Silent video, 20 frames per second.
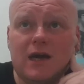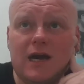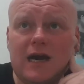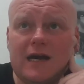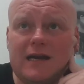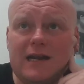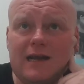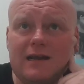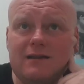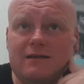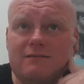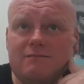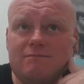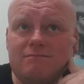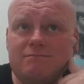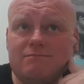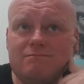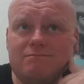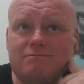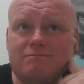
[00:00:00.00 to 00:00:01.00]
And then
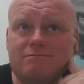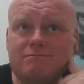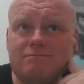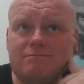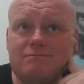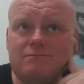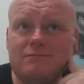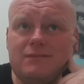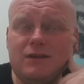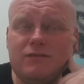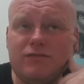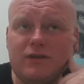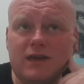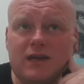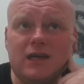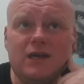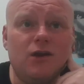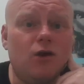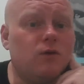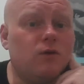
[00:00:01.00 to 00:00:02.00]
you're
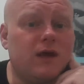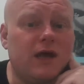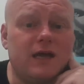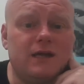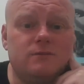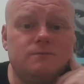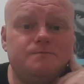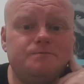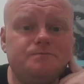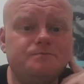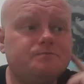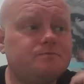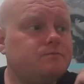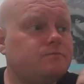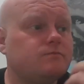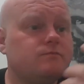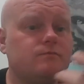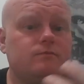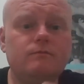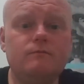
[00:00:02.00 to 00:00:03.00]
thinking, okay,
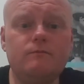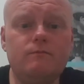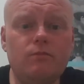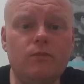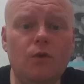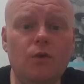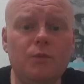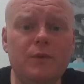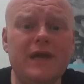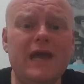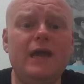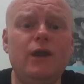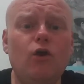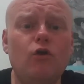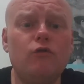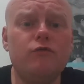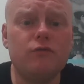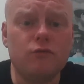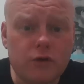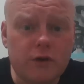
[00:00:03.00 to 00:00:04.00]
we're getting
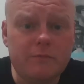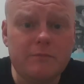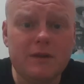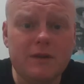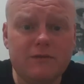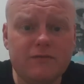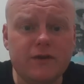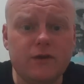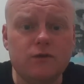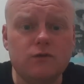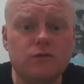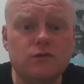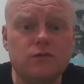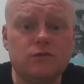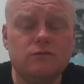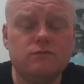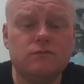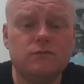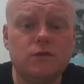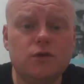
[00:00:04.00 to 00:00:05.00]
overrun in midfield.
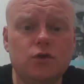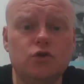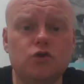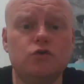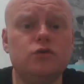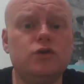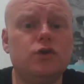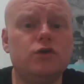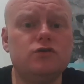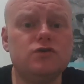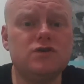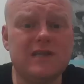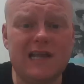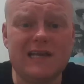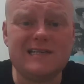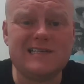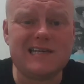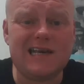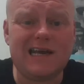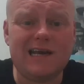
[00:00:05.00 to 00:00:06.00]
Gundogan's
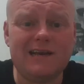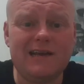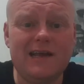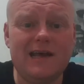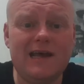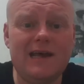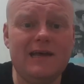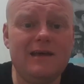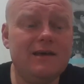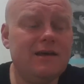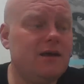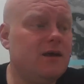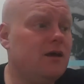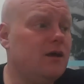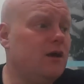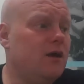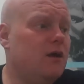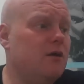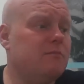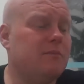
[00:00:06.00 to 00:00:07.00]
legs aren't there.
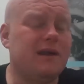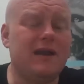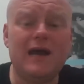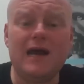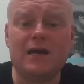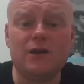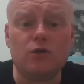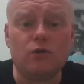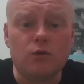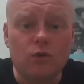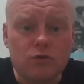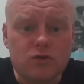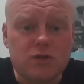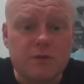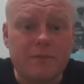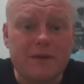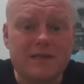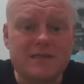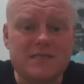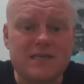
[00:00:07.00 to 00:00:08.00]
Bernardo looks a
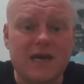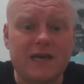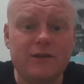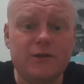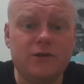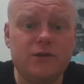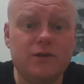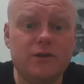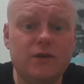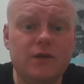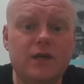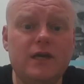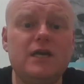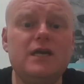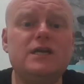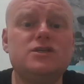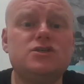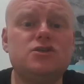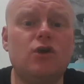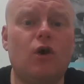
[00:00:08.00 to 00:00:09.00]
bit tired.
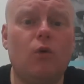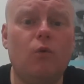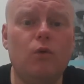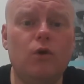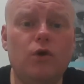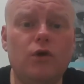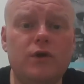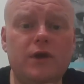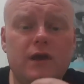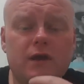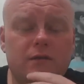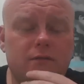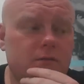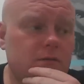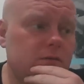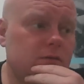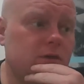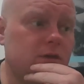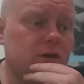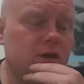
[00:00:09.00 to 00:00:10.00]
It's not working.
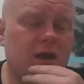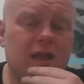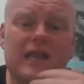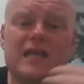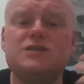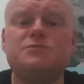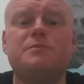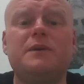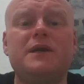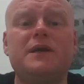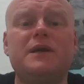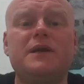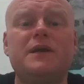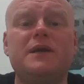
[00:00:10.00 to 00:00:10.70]
Let's bring